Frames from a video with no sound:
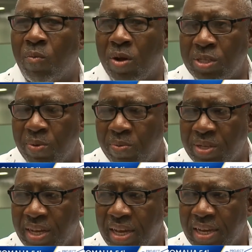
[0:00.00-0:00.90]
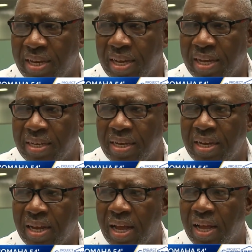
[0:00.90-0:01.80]
Once we were taken in,
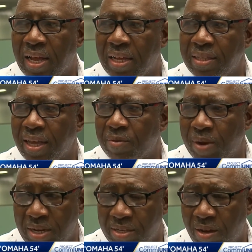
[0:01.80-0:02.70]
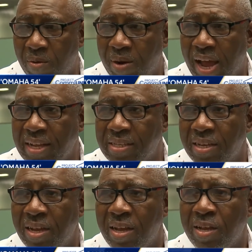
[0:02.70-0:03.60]
uh, they read us our rights,
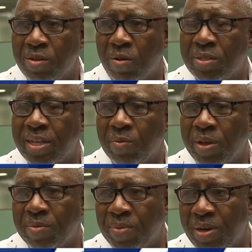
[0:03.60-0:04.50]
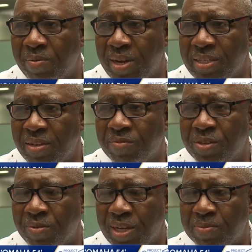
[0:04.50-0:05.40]
told us that we had been arrested for
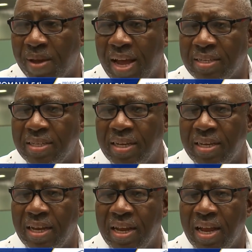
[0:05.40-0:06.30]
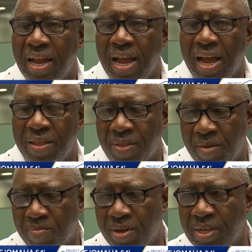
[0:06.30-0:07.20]
trespassing, and
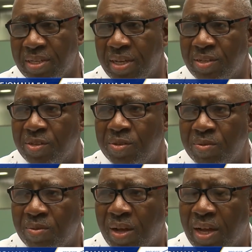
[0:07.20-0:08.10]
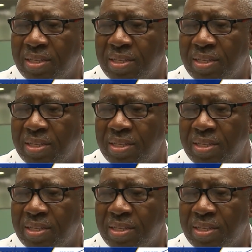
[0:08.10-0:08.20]
they put us into uh,